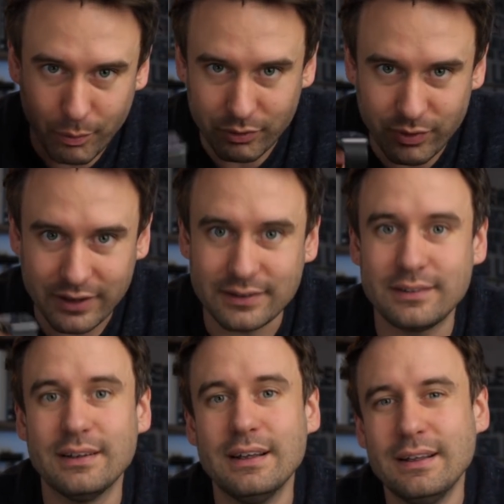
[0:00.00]
on my
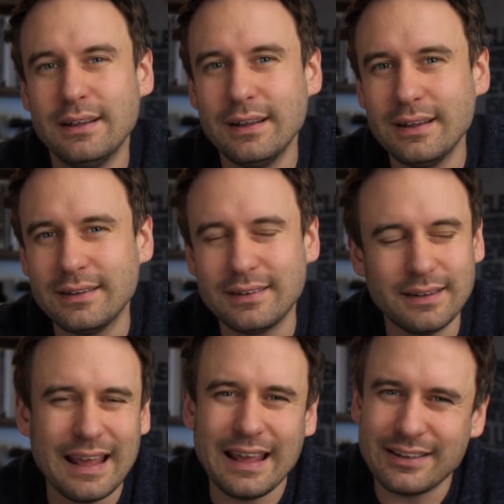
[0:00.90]
wrist
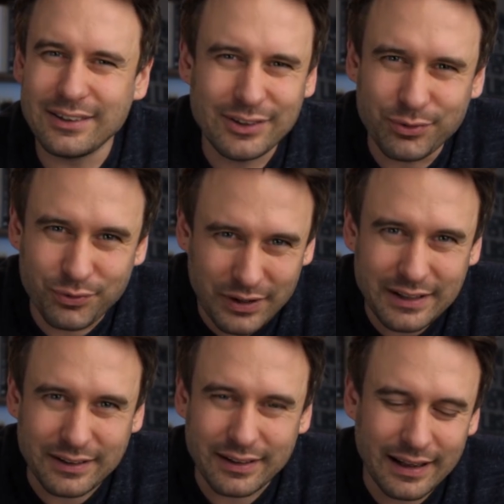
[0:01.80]
it's just
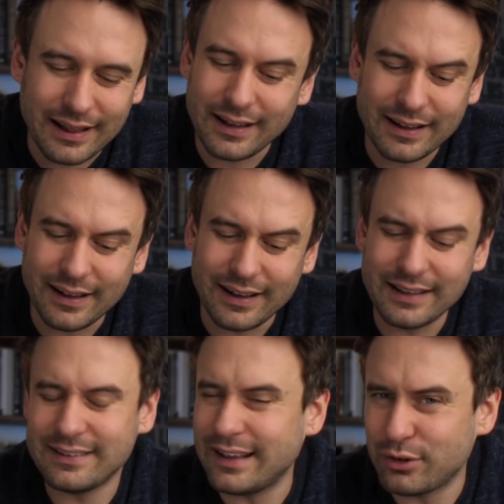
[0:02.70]
convenient. And I
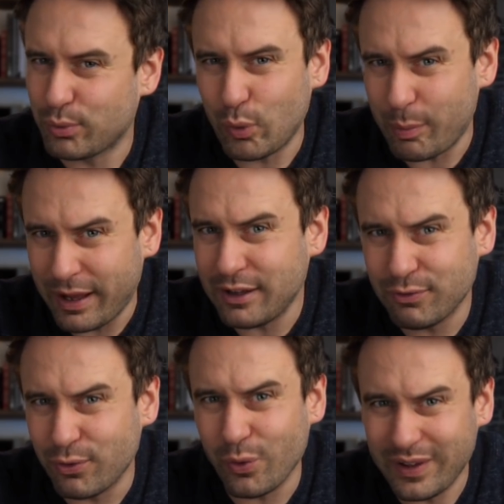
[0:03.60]
guess that's what we're paying
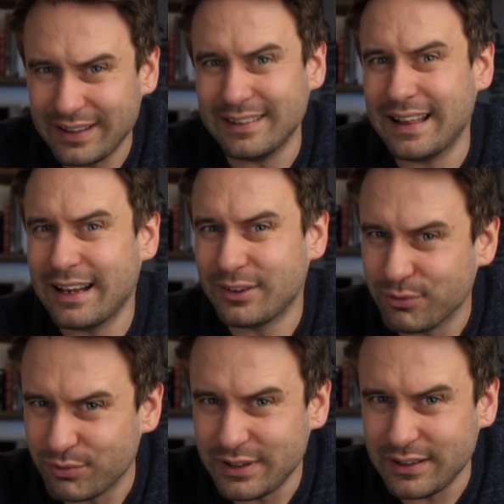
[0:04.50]
for, is that
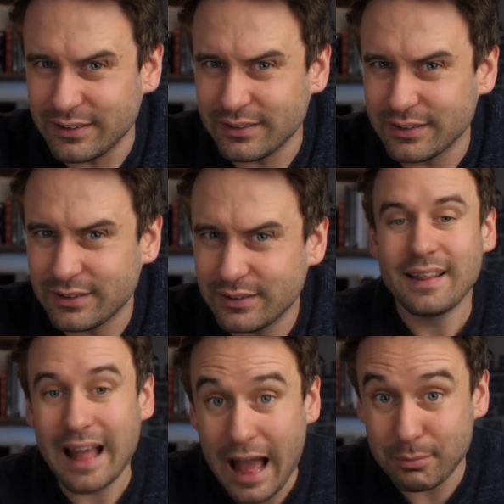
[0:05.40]
convenience.
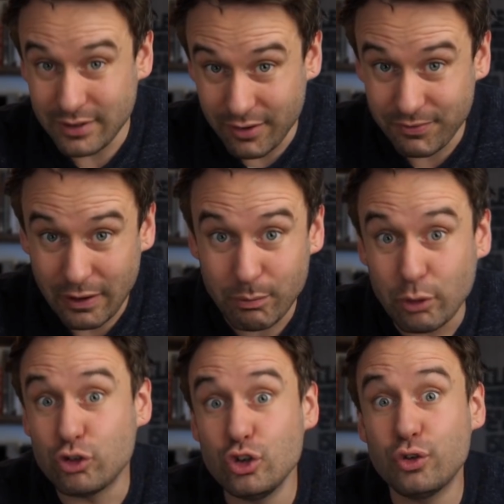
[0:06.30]
The apps that I found
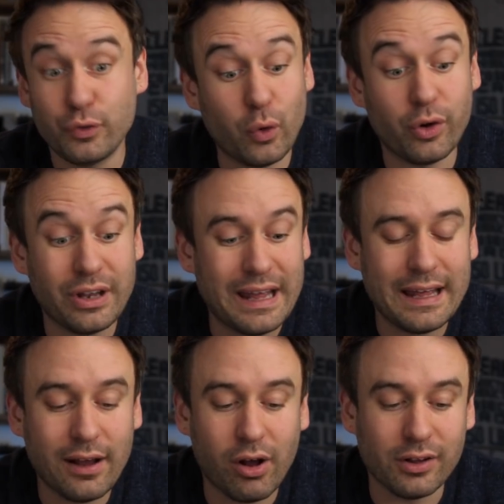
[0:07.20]
most useful on
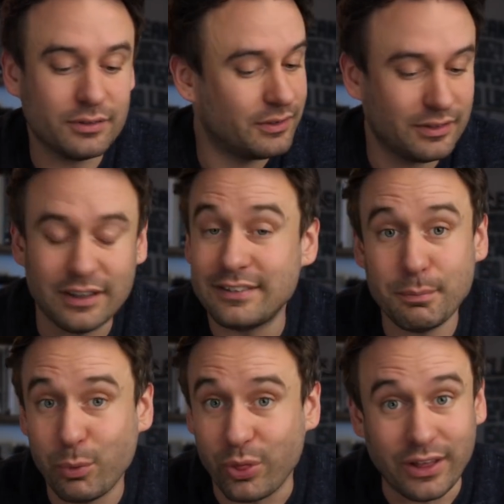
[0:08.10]
here are the
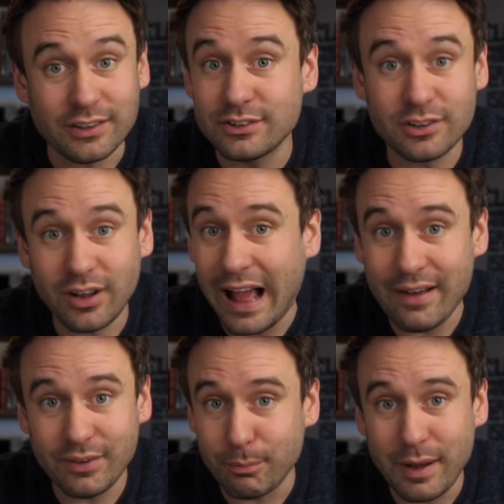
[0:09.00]
simple things, just like
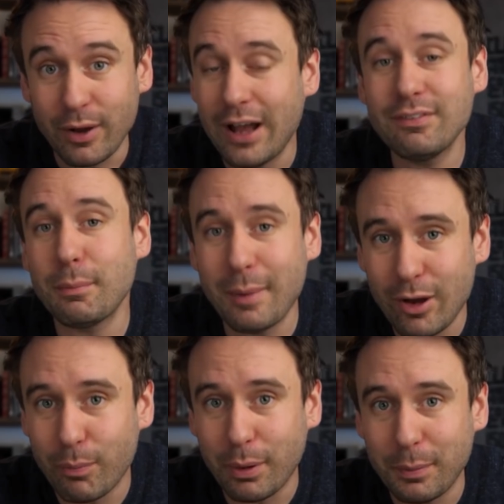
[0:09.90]
having mail. Having
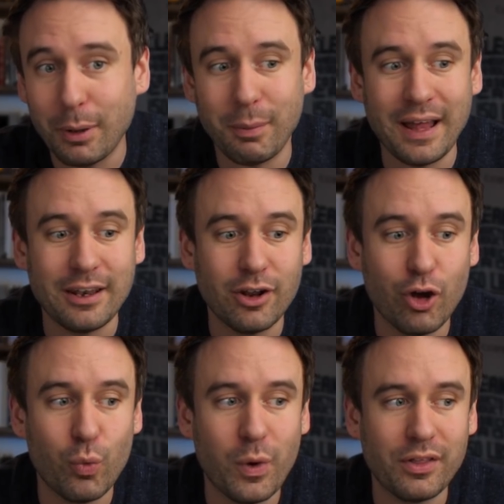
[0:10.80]
mail pop up and
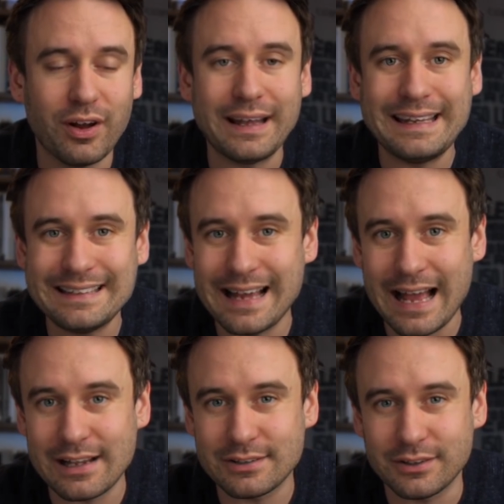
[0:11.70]
know whether I need to
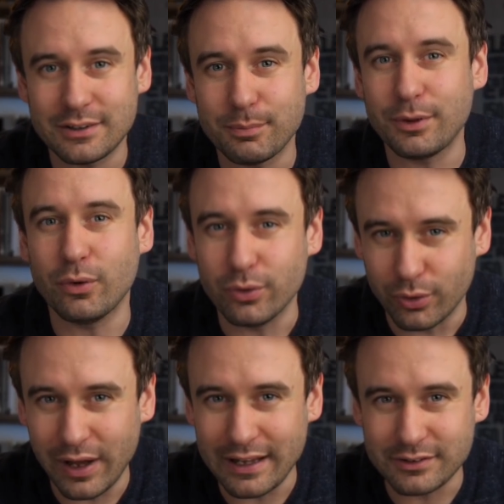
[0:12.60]
action something or
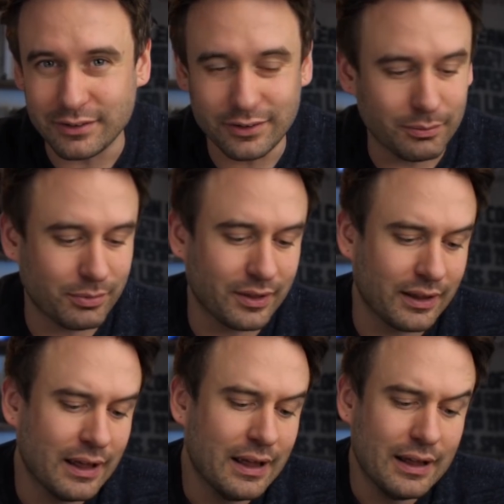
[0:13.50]
not action something.